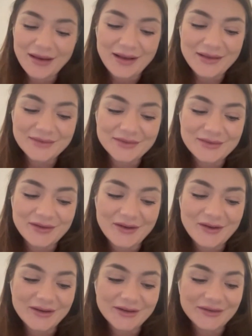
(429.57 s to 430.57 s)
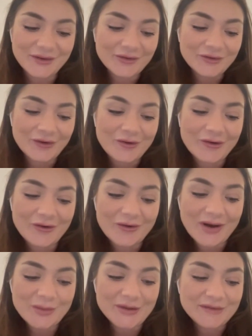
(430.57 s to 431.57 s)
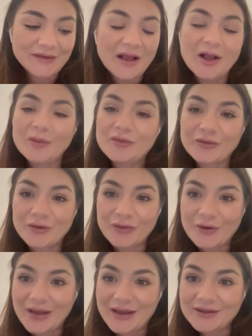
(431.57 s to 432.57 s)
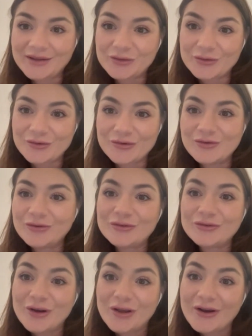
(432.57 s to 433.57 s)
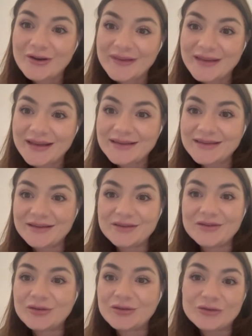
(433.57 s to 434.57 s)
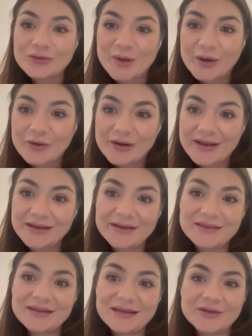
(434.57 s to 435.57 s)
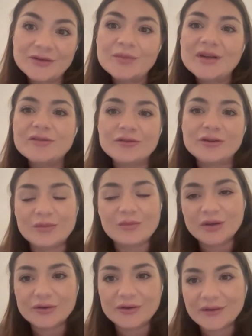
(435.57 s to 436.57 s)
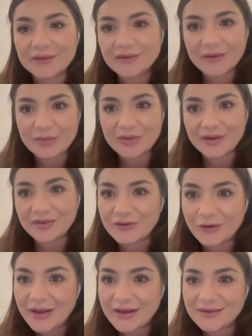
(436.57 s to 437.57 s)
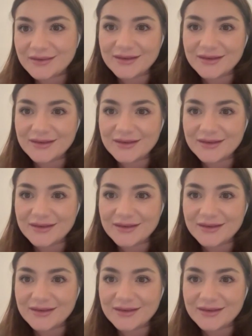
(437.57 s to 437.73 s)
And it also, I mean, it helps, like to learn it and to be good at it. I don't believe you can be good in something that you hate